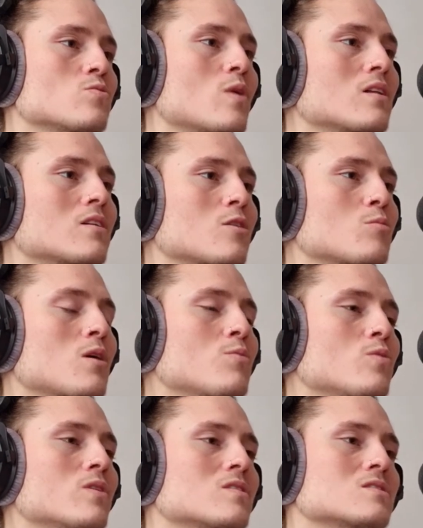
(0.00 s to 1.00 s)
welcome
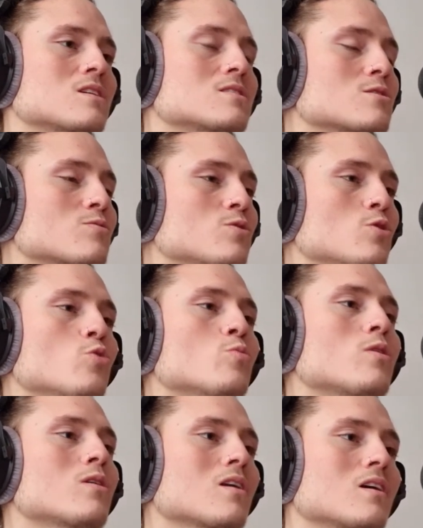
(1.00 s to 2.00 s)
him with a sense of
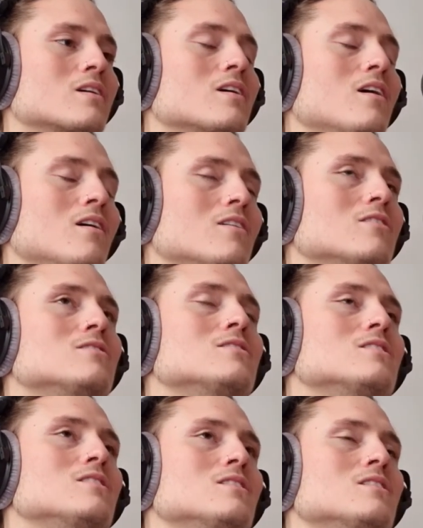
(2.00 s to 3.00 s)
humor, like
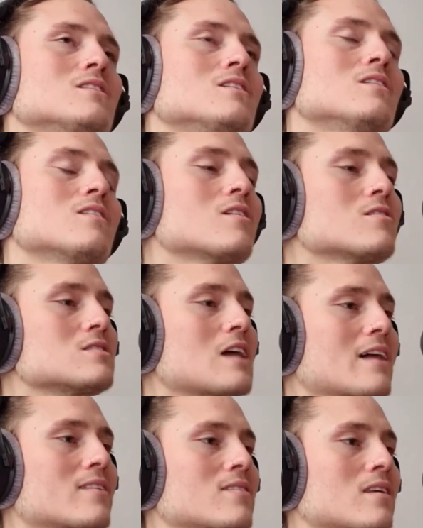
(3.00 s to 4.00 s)
there's
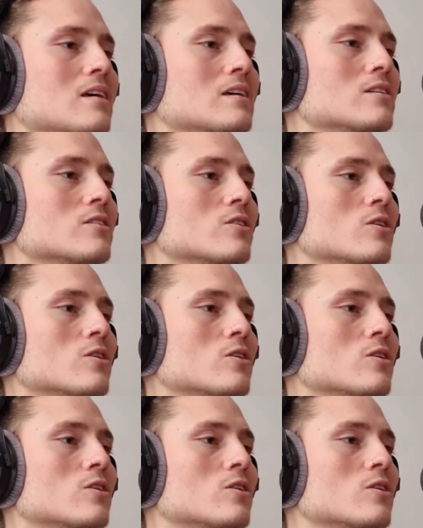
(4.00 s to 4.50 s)
that thing,